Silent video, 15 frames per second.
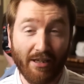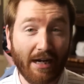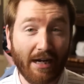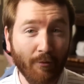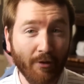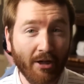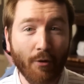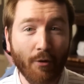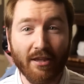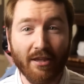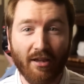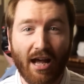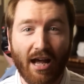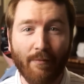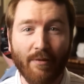And I want to know in the
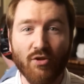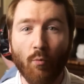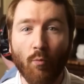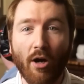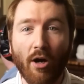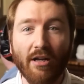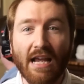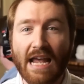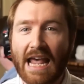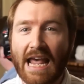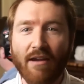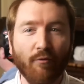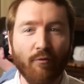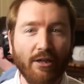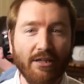comments what
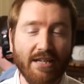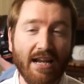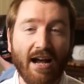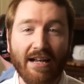everyday